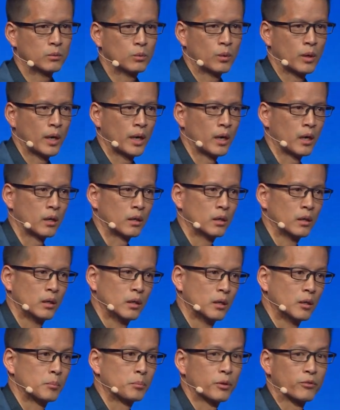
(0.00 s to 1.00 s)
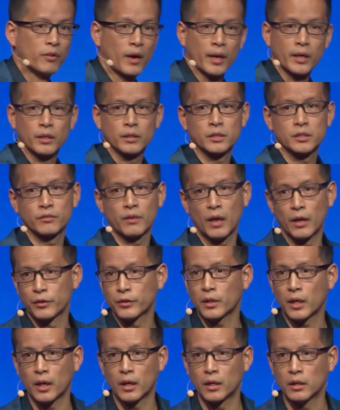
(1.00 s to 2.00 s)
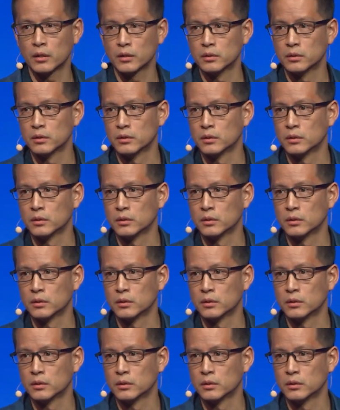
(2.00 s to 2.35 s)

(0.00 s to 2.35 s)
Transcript: where providers of healthcare,